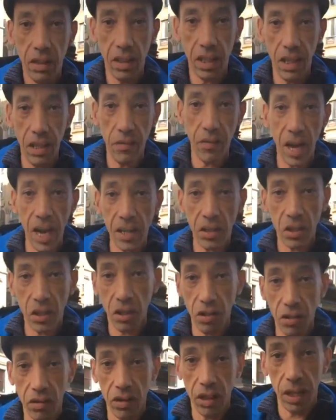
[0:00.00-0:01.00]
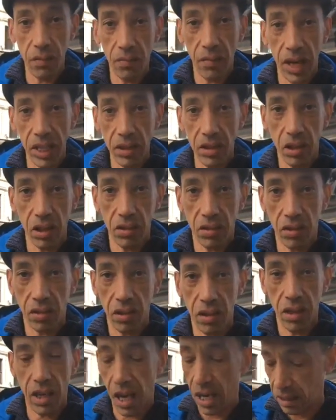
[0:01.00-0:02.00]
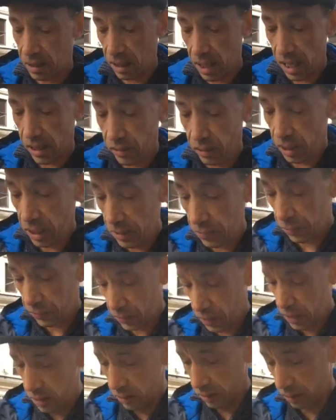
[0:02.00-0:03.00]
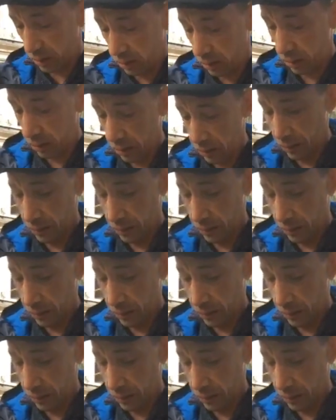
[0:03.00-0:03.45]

day of action in Manchester, handing out leaflets.